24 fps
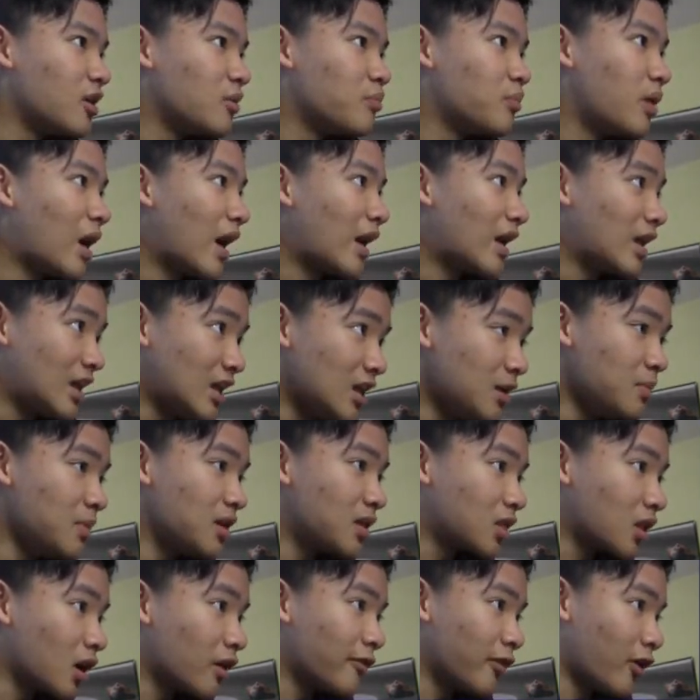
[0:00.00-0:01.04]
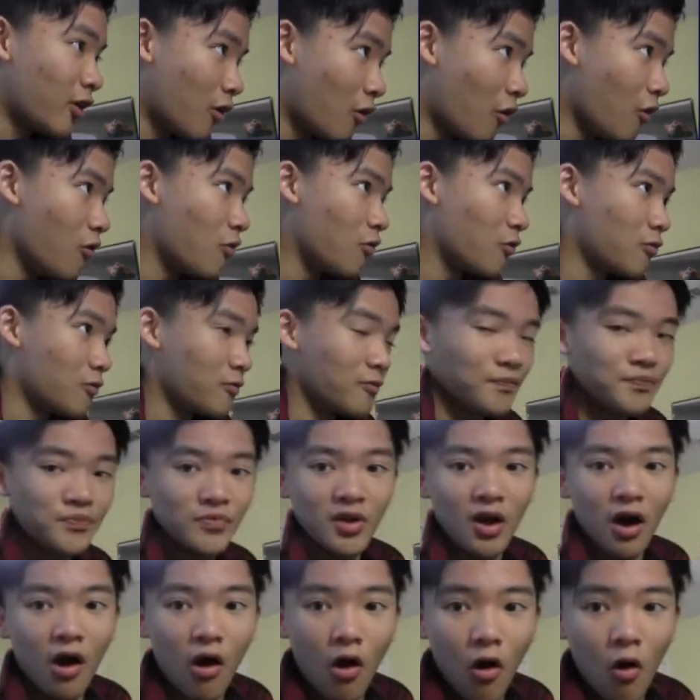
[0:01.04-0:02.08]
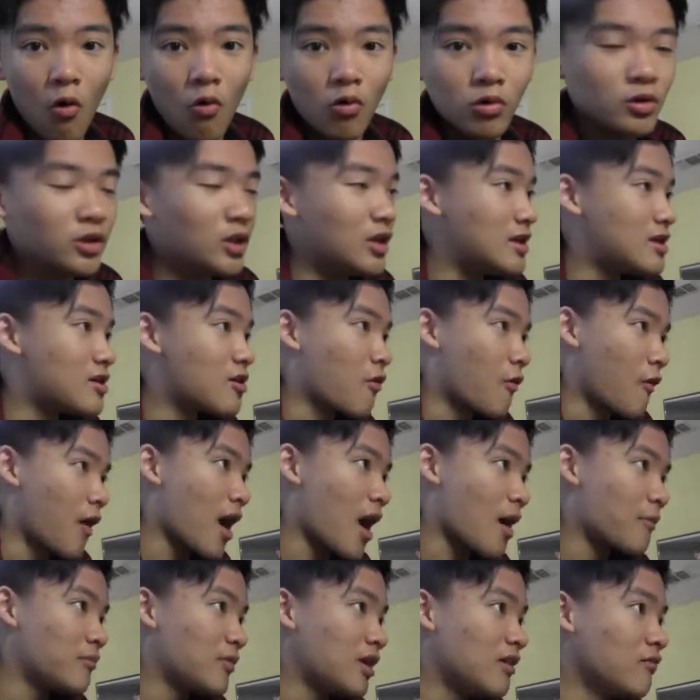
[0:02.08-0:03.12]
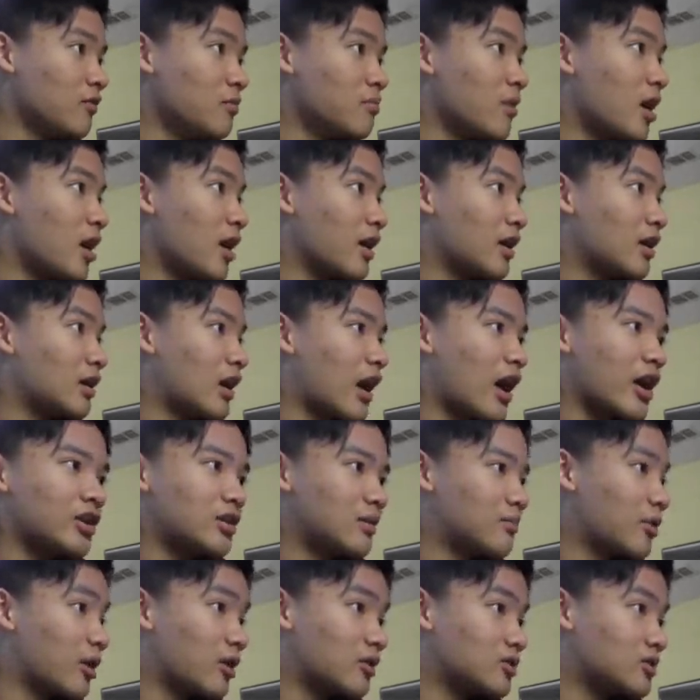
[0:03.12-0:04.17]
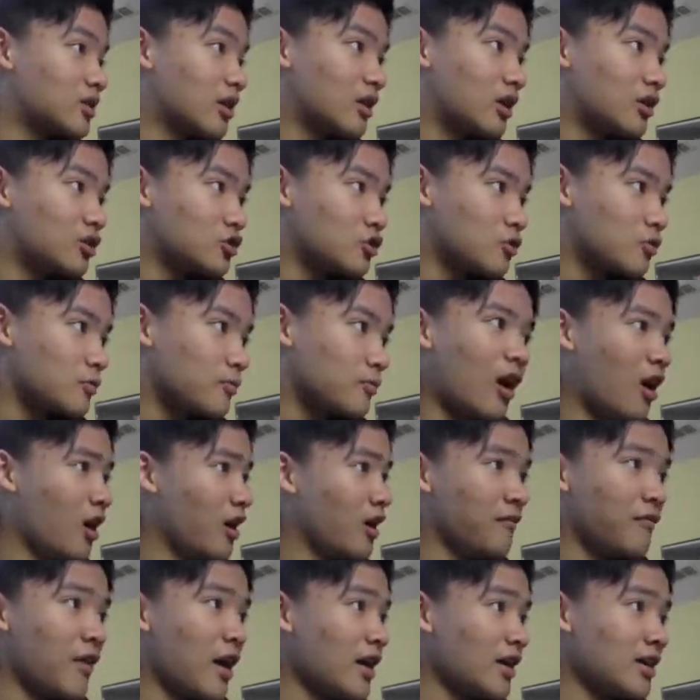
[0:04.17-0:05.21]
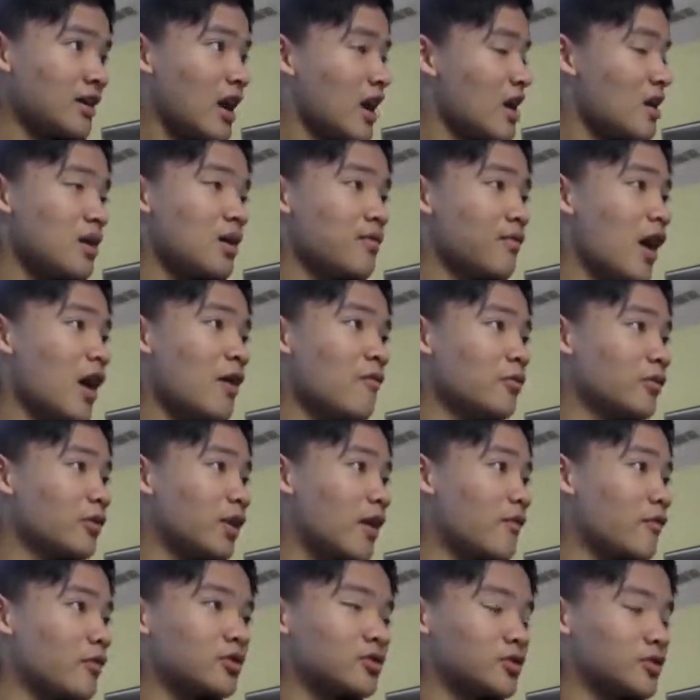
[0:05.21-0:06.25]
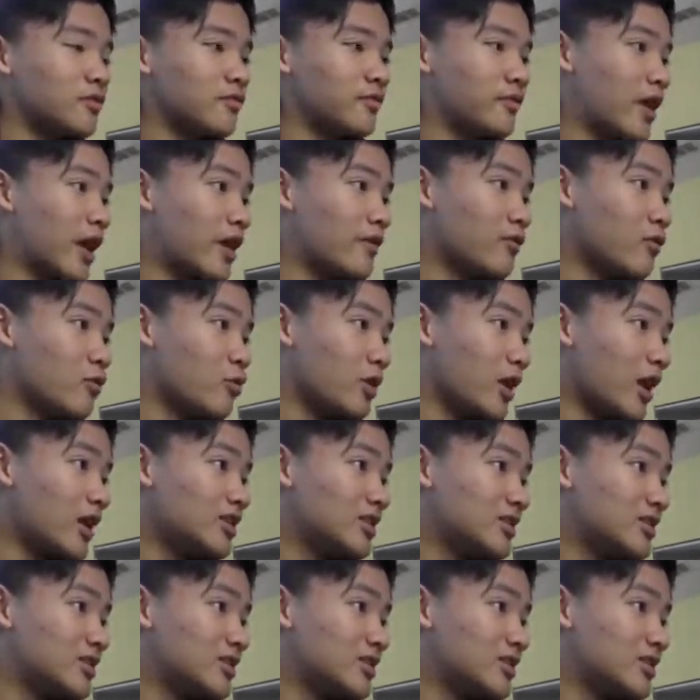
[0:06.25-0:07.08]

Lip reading: behemoth of a hole. Holy crap! Even my, actually, I'm not gonna say that joke. If I was ever in survival and